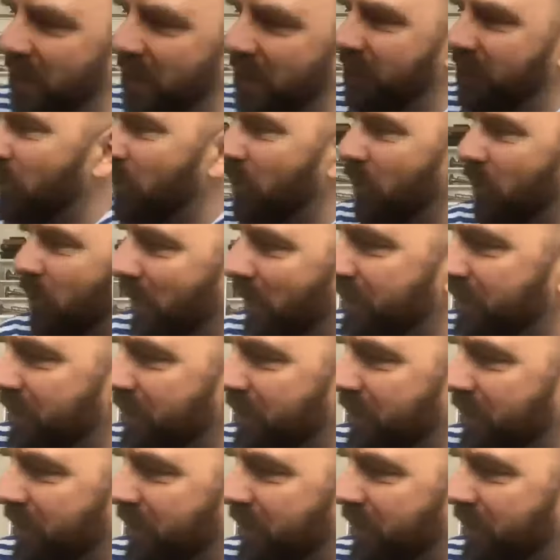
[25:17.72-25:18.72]
have
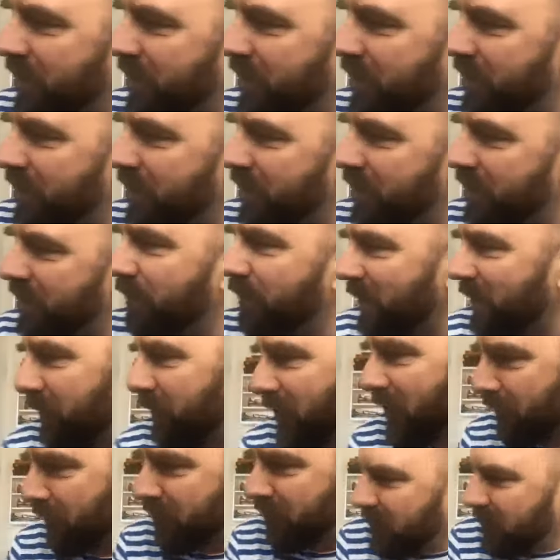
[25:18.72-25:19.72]
loved, you know, to bring my
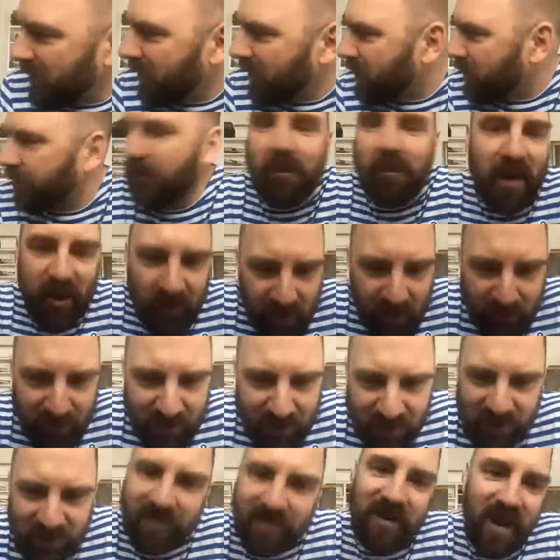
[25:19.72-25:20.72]
girlfriend. She's an
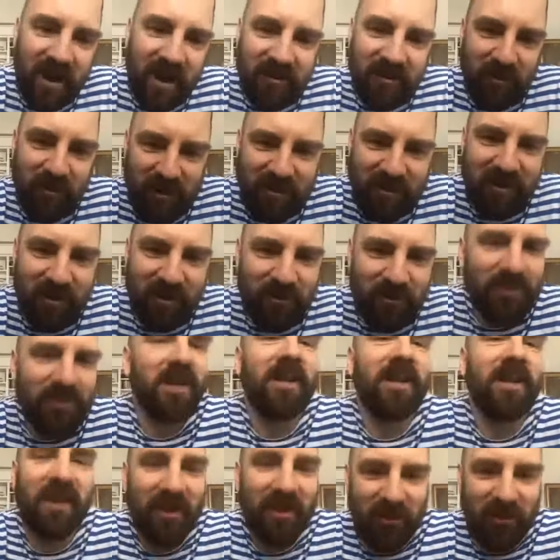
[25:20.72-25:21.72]
actress, you know,
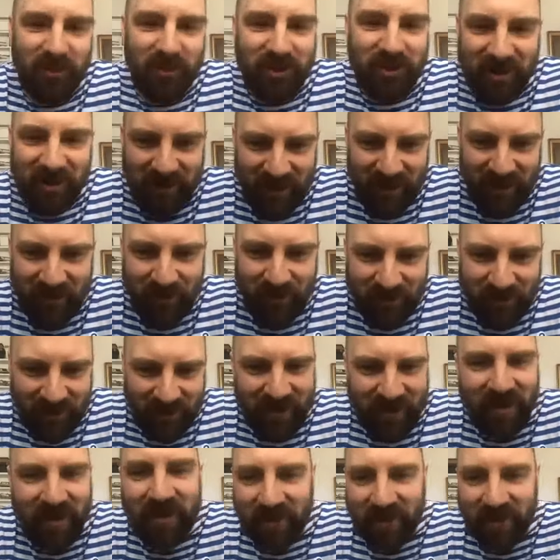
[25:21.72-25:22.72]
she's interested
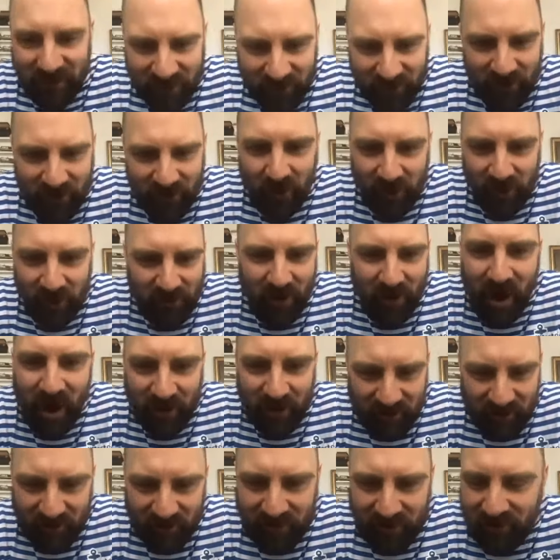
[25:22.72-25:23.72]
in, you know, also
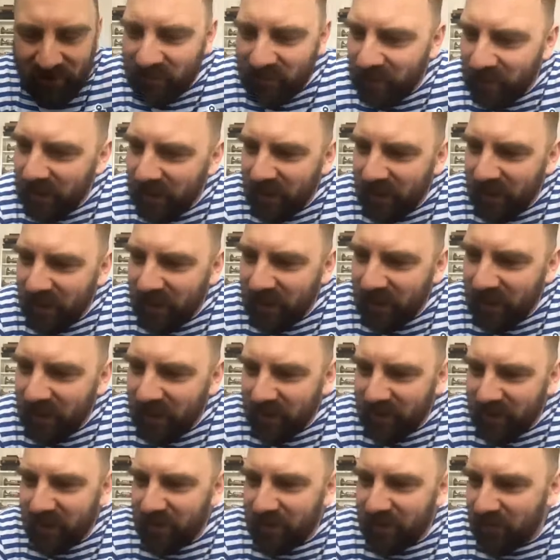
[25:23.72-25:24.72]
artists, singer,
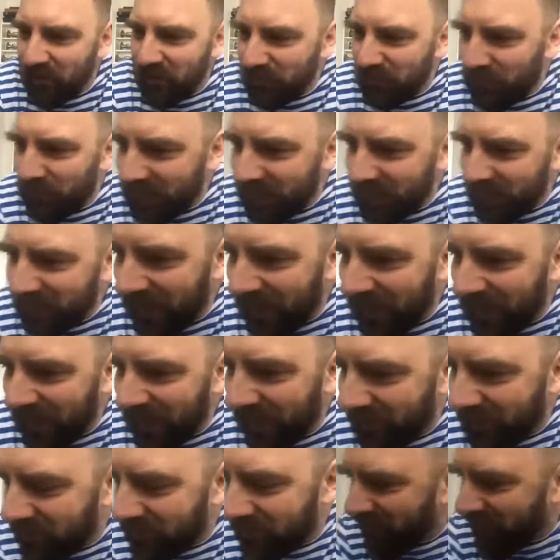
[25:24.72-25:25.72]
songwriter, actress.
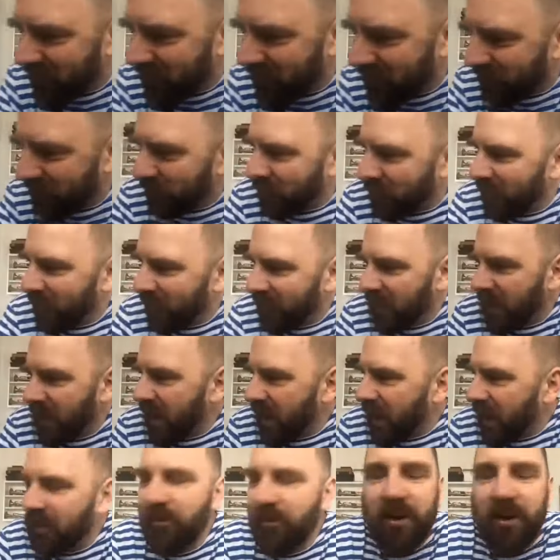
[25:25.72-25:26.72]
So to
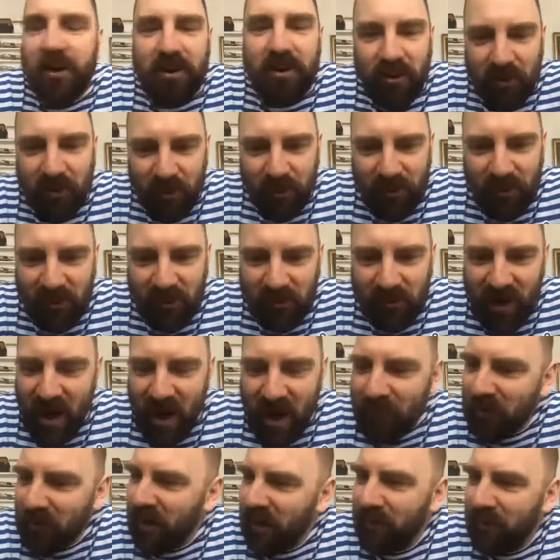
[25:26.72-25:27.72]
introduce you, and I would
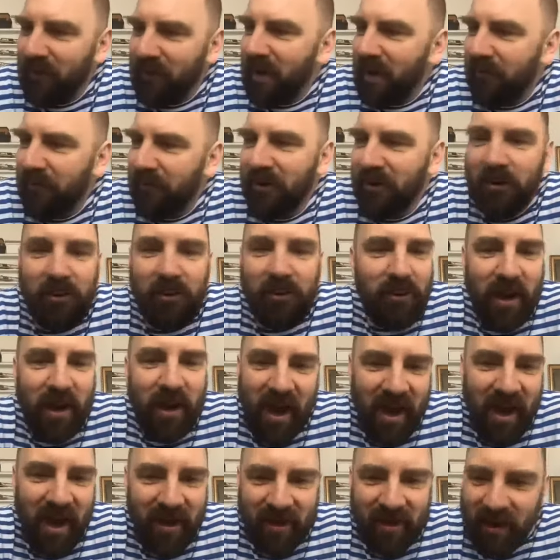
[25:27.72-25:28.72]
have loved, you know, to
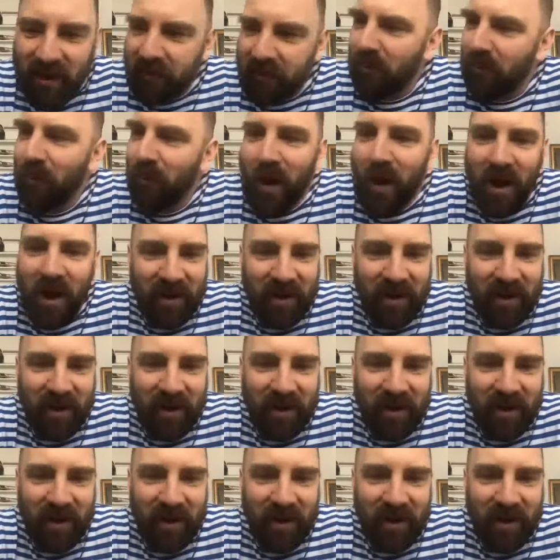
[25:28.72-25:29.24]
hang and have a wine and